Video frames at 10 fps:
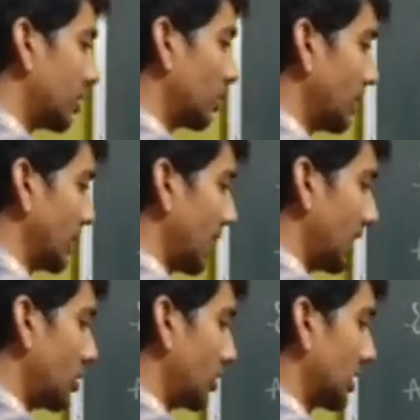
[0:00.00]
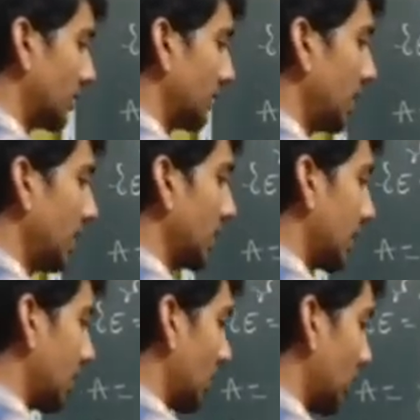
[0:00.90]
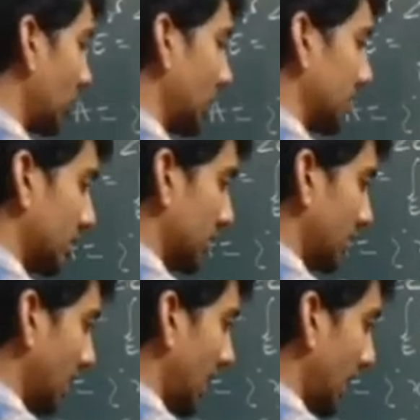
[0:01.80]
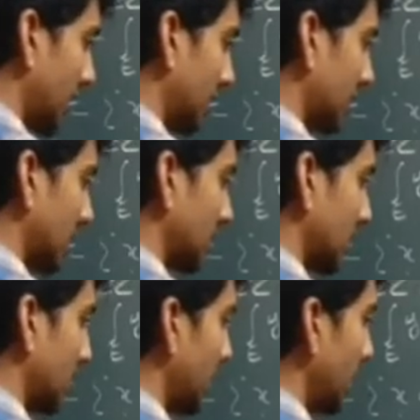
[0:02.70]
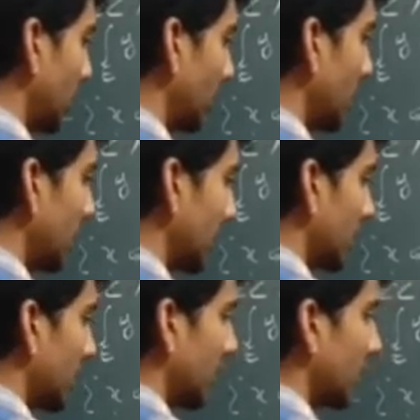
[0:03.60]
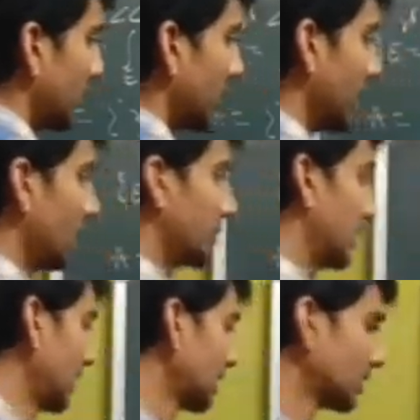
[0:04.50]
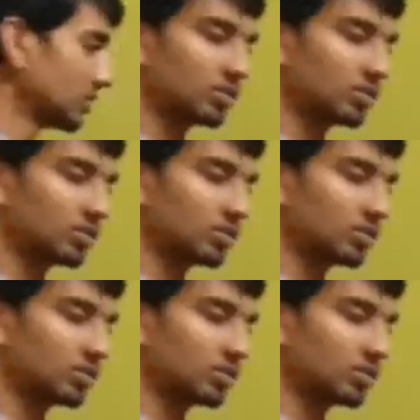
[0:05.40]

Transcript: to be a union b along with a intersection b to be empty.